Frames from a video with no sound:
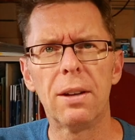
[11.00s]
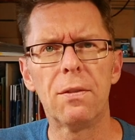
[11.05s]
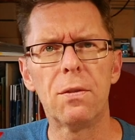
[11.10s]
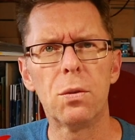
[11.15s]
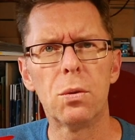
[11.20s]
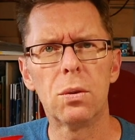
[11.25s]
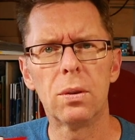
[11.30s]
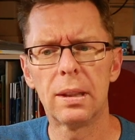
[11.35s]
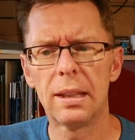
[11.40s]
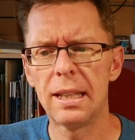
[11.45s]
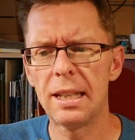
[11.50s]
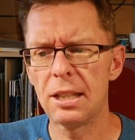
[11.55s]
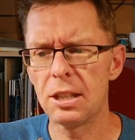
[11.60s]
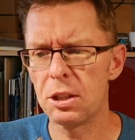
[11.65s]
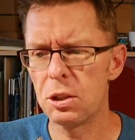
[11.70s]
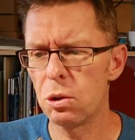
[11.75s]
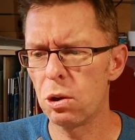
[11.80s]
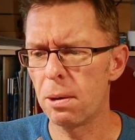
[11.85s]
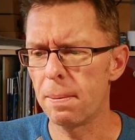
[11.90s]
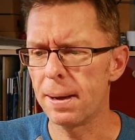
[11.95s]
I thought
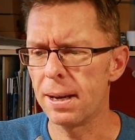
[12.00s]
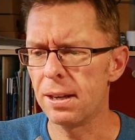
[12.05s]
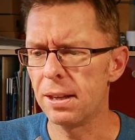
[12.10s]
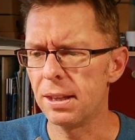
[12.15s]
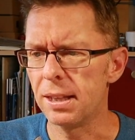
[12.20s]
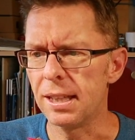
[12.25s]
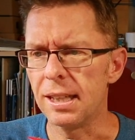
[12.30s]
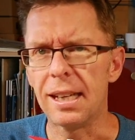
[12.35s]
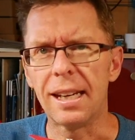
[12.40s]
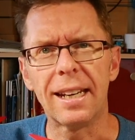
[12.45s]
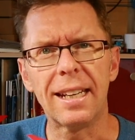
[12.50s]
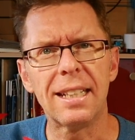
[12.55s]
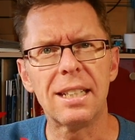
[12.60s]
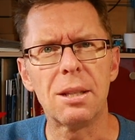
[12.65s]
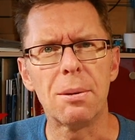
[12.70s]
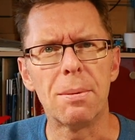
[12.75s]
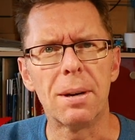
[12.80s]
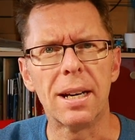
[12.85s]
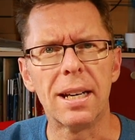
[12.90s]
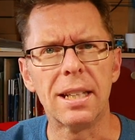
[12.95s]
let's talk about the
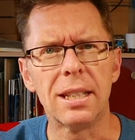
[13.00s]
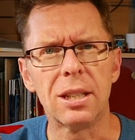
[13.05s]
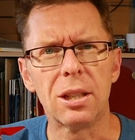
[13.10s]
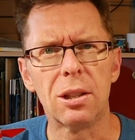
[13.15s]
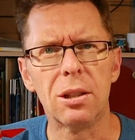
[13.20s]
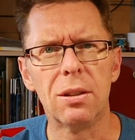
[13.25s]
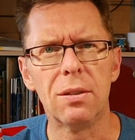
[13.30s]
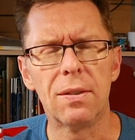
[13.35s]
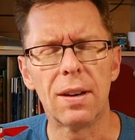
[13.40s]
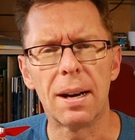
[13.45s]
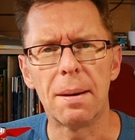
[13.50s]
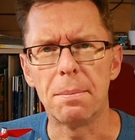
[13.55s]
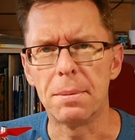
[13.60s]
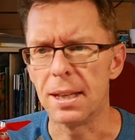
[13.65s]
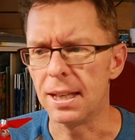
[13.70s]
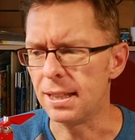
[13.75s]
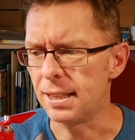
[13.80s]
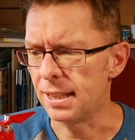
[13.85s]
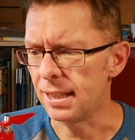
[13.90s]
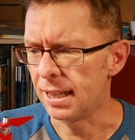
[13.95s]
easy ways of
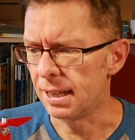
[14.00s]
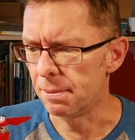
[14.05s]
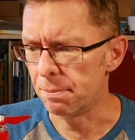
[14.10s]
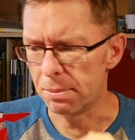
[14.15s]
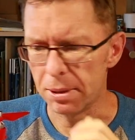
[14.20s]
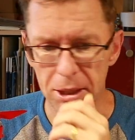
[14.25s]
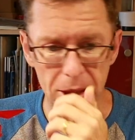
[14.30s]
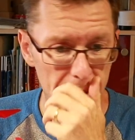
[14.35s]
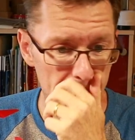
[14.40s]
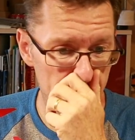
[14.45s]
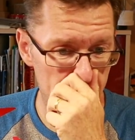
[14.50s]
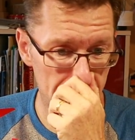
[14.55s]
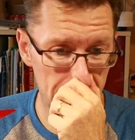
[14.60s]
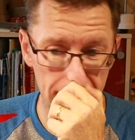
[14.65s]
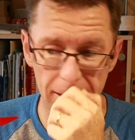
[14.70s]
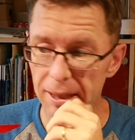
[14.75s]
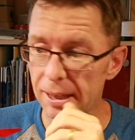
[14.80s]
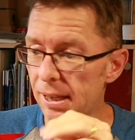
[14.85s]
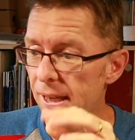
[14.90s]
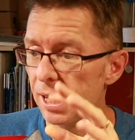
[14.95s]
updating it, because
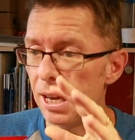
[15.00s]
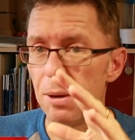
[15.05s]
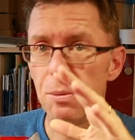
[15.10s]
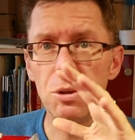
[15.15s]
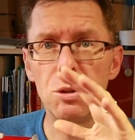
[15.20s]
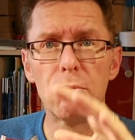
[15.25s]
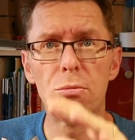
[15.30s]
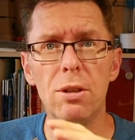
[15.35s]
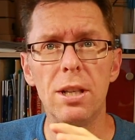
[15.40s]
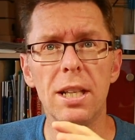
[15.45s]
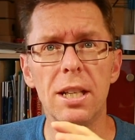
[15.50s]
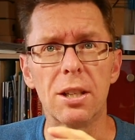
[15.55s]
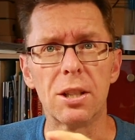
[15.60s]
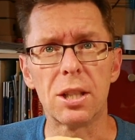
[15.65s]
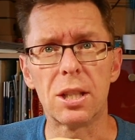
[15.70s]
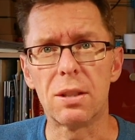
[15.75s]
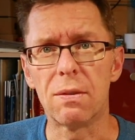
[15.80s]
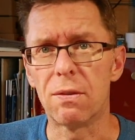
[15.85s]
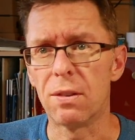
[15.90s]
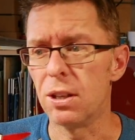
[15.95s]
it was really
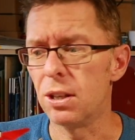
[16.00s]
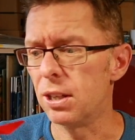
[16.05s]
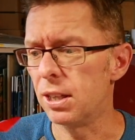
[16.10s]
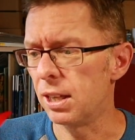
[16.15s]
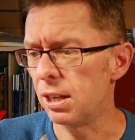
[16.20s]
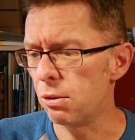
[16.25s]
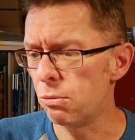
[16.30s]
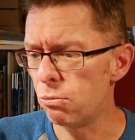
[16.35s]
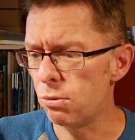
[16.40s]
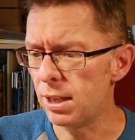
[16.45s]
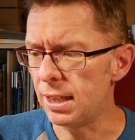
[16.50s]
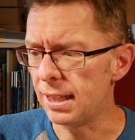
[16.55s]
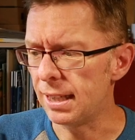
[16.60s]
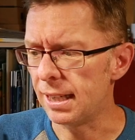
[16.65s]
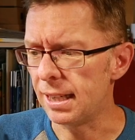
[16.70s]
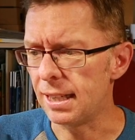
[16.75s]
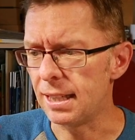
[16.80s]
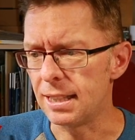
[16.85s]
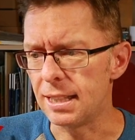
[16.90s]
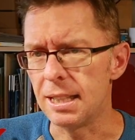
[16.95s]
nice to fly, really
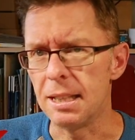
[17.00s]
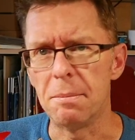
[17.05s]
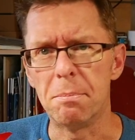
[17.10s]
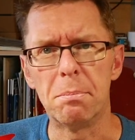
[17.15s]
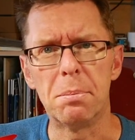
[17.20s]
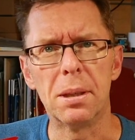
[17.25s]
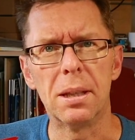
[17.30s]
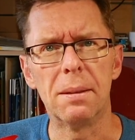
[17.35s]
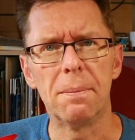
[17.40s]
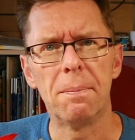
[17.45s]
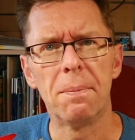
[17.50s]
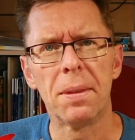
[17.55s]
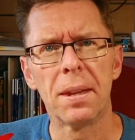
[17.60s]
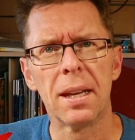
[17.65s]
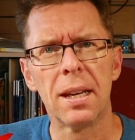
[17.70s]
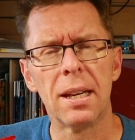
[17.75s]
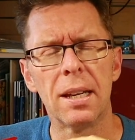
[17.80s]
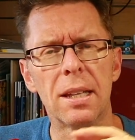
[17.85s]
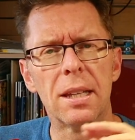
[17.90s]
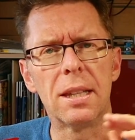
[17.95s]
easy, but
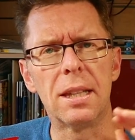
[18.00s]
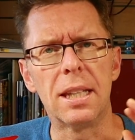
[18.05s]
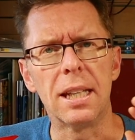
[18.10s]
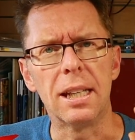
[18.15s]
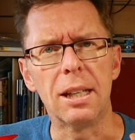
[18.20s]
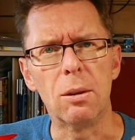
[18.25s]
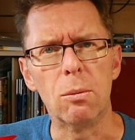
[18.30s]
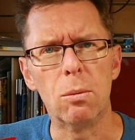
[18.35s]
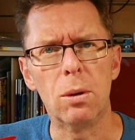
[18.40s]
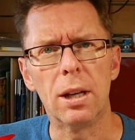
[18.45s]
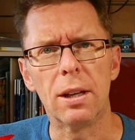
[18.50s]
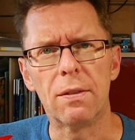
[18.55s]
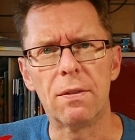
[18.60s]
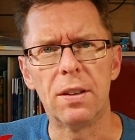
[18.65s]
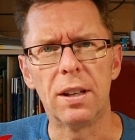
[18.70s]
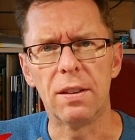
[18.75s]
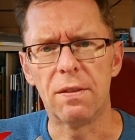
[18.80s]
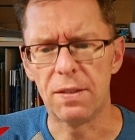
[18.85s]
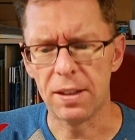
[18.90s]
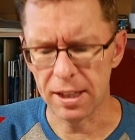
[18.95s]
the
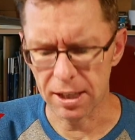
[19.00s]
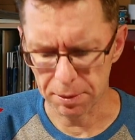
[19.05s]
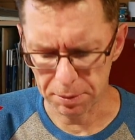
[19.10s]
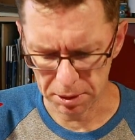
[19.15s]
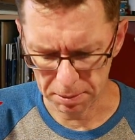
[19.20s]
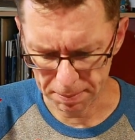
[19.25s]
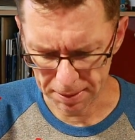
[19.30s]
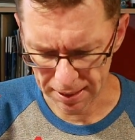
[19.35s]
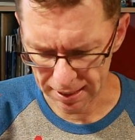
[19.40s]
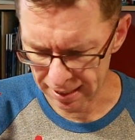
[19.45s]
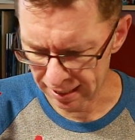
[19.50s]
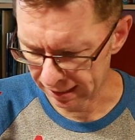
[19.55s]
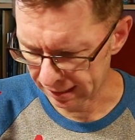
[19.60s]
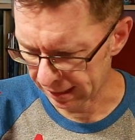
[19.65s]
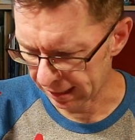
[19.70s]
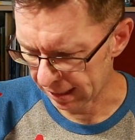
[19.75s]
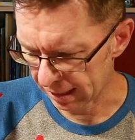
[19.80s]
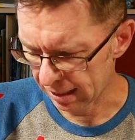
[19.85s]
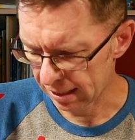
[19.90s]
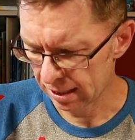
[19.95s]
Wi-Fi video was a bit
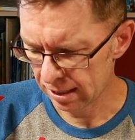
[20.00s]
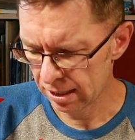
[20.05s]
lacking.